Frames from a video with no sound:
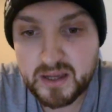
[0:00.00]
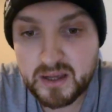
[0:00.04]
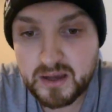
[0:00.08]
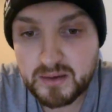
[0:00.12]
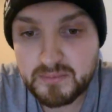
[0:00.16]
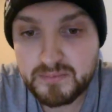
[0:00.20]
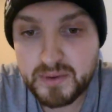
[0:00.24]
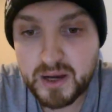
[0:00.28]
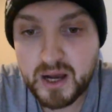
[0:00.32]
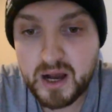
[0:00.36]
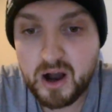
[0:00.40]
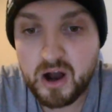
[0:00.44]

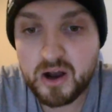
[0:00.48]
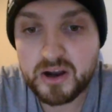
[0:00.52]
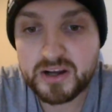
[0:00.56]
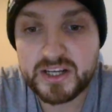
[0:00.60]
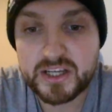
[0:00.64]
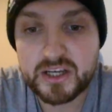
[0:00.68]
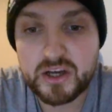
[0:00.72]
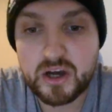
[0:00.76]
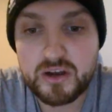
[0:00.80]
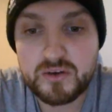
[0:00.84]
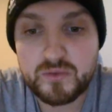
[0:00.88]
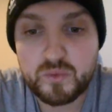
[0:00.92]
But I'm going to
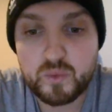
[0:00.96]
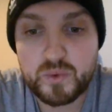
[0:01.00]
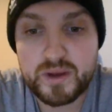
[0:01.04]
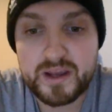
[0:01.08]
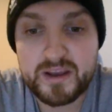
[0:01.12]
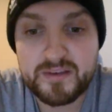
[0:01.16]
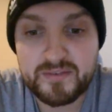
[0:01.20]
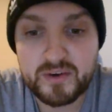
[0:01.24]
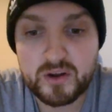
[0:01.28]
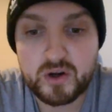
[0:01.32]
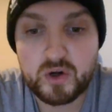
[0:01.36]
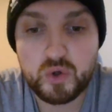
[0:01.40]
go
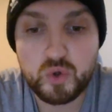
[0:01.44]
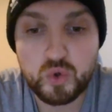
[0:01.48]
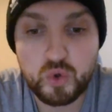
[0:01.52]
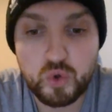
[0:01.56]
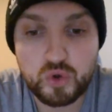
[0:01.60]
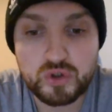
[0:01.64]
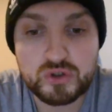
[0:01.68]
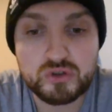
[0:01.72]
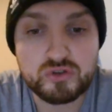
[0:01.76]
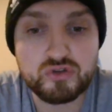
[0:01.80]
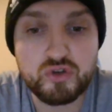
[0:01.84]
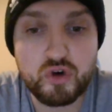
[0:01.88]
with
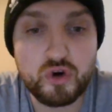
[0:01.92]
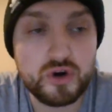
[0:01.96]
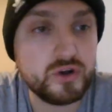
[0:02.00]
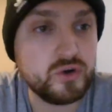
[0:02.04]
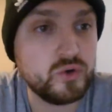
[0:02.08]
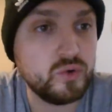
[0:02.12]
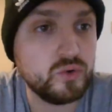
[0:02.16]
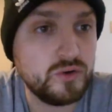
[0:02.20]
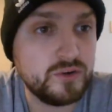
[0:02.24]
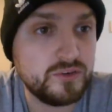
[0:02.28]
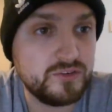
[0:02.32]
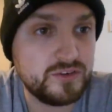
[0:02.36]
Lord
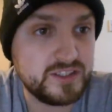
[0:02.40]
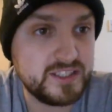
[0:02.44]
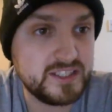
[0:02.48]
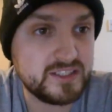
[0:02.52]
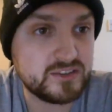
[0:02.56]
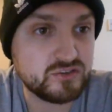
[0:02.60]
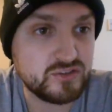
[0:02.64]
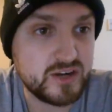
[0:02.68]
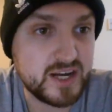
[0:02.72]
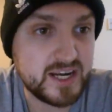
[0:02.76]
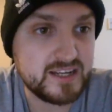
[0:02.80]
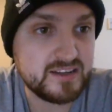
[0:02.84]
Royal for
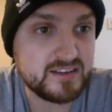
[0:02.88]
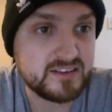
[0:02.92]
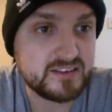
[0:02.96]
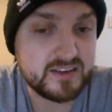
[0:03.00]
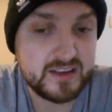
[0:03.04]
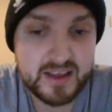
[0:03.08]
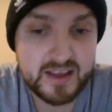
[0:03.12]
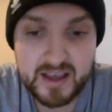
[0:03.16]
this race